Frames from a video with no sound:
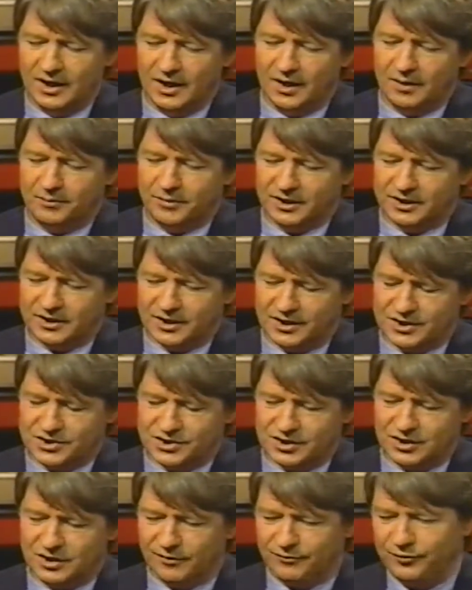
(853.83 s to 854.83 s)

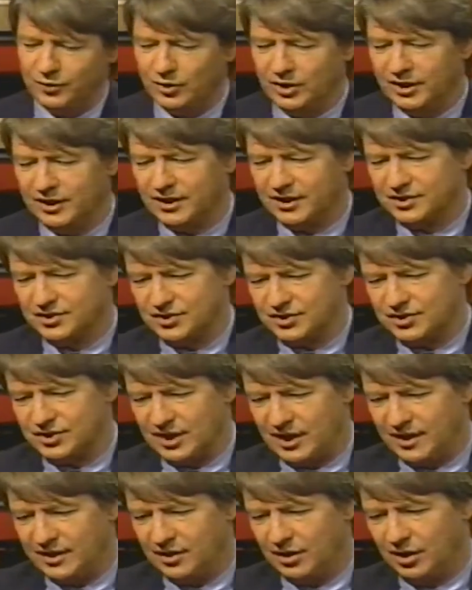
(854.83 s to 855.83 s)
because if you can get a
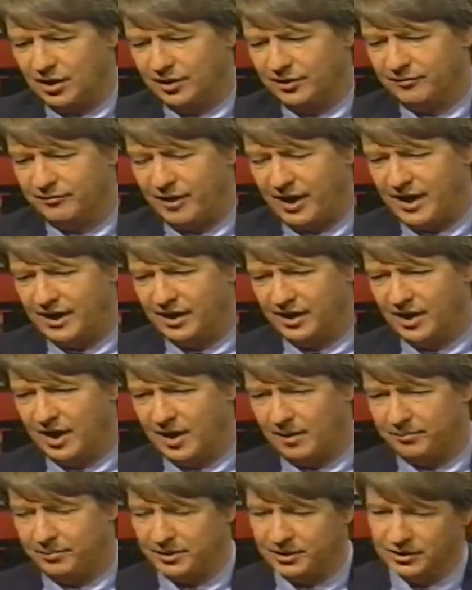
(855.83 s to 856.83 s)
society all divided
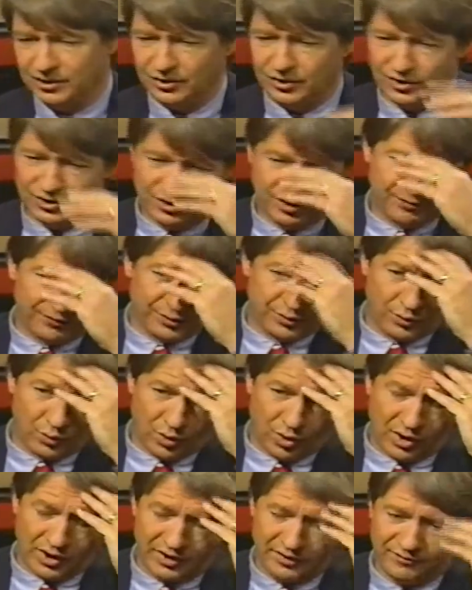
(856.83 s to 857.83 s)
up into different
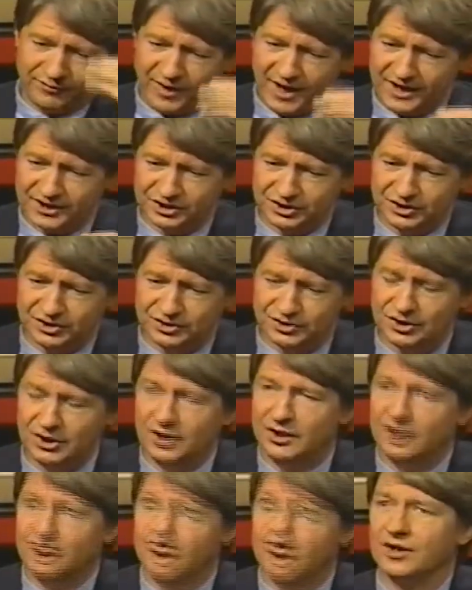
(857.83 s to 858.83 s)
warring factions,
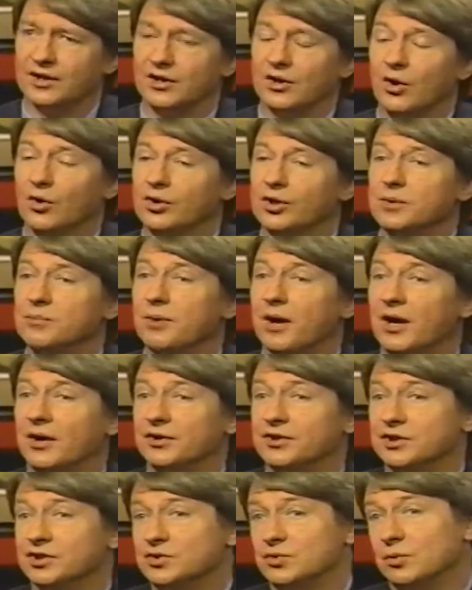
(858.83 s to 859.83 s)
then only
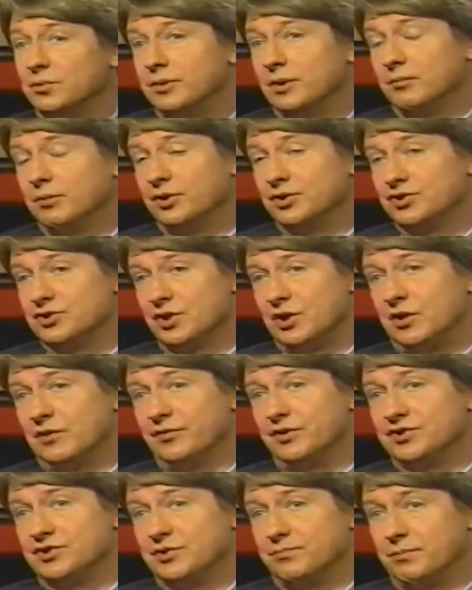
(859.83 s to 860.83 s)
politics will be able to solve
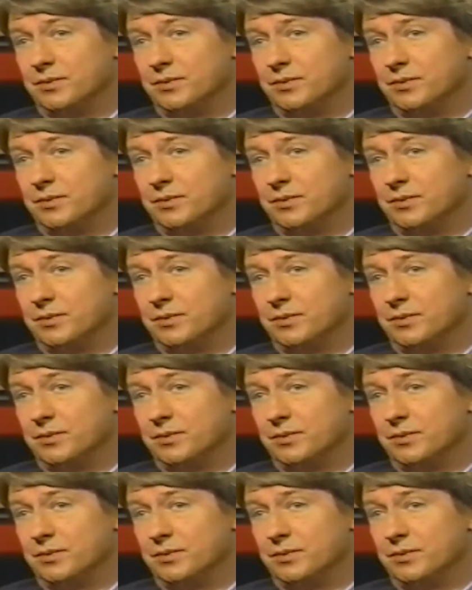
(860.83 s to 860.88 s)
this.